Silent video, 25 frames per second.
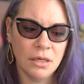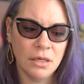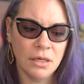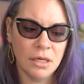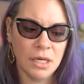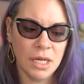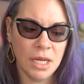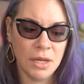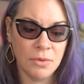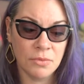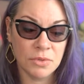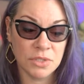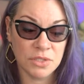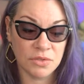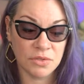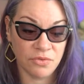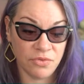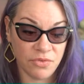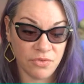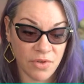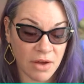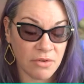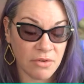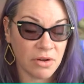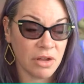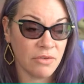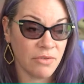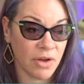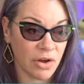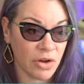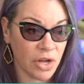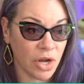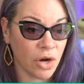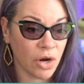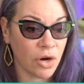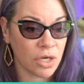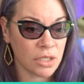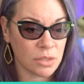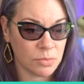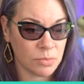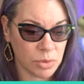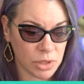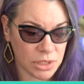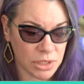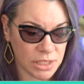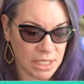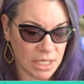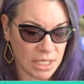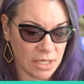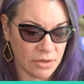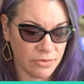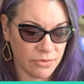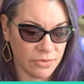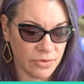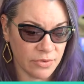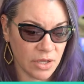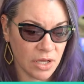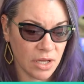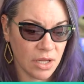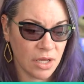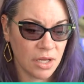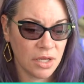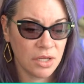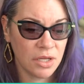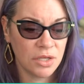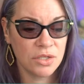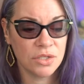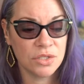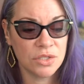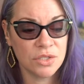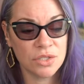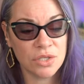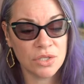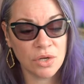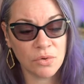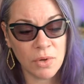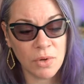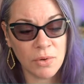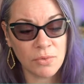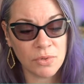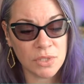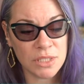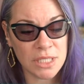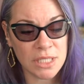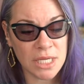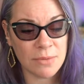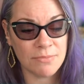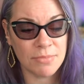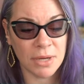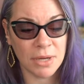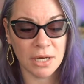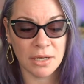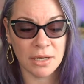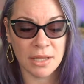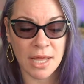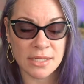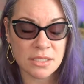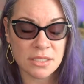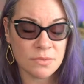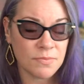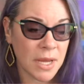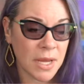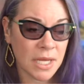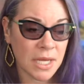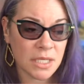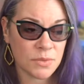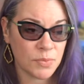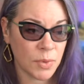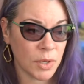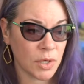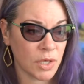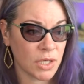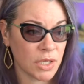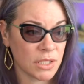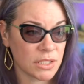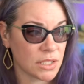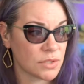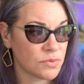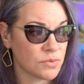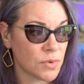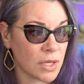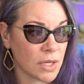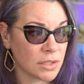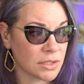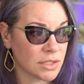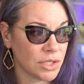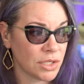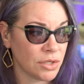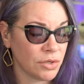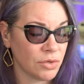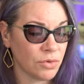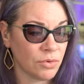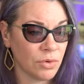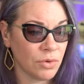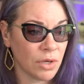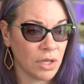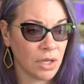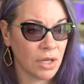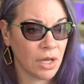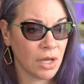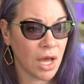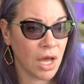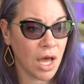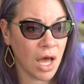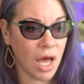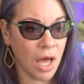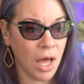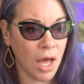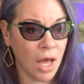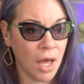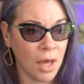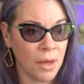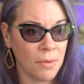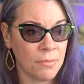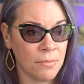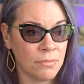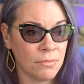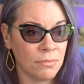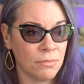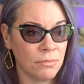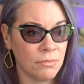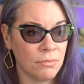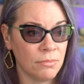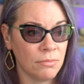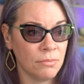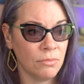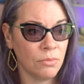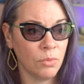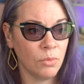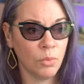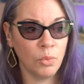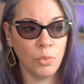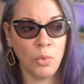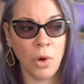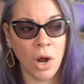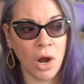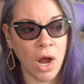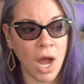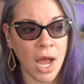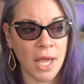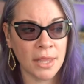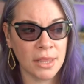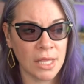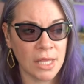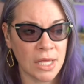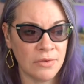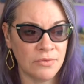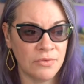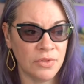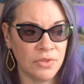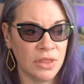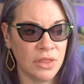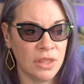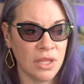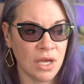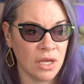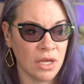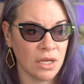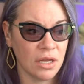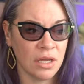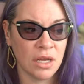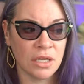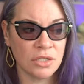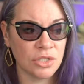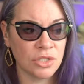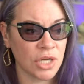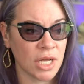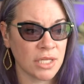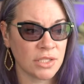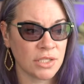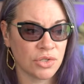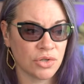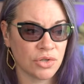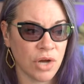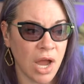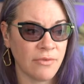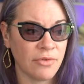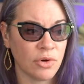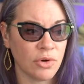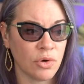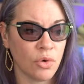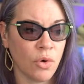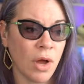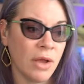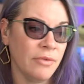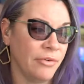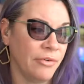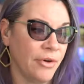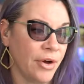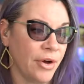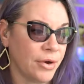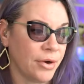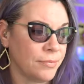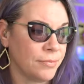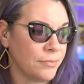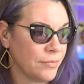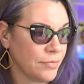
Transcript: it was very, very hard to perceive. So we will see. But that's my experience as well, too. Um, where I live, the gunshots travel quite far.